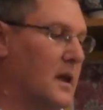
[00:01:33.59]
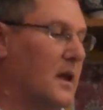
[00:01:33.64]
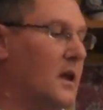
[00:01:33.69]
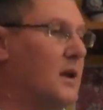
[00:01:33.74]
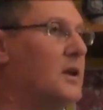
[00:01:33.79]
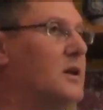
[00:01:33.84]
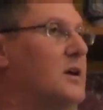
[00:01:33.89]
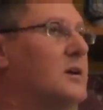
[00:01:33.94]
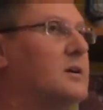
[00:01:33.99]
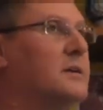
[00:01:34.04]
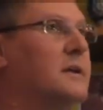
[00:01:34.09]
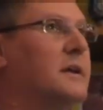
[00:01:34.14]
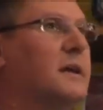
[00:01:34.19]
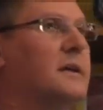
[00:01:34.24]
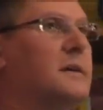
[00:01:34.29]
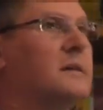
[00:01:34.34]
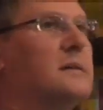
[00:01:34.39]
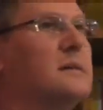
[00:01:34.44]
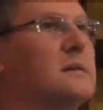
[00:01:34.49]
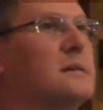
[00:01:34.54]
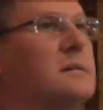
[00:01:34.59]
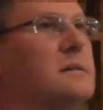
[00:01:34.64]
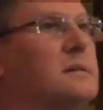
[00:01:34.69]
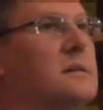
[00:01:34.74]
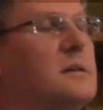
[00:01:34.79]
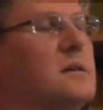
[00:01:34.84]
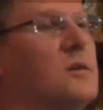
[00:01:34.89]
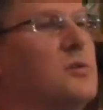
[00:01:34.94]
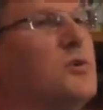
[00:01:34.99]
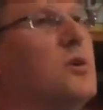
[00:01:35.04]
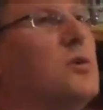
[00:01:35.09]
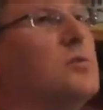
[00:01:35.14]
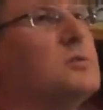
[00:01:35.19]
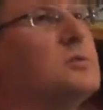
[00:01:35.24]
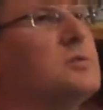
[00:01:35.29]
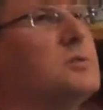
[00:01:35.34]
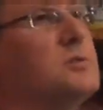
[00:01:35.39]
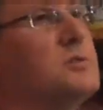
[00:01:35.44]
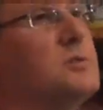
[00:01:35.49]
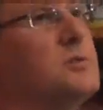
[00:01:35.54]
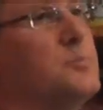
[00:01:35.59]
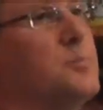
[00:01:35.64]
learning not to